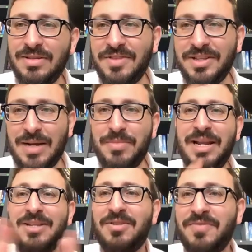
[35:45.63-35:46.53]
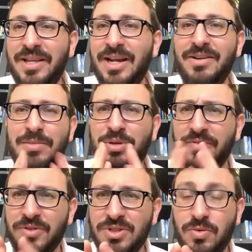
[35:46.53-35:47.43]
if the Talmud ended over there, it's a
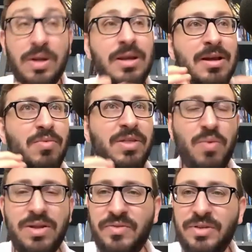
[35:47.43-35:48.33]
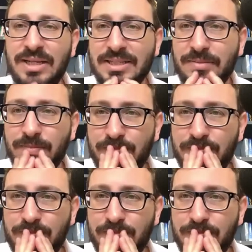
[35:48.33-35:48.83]
beautiful story with a wonderful lesson.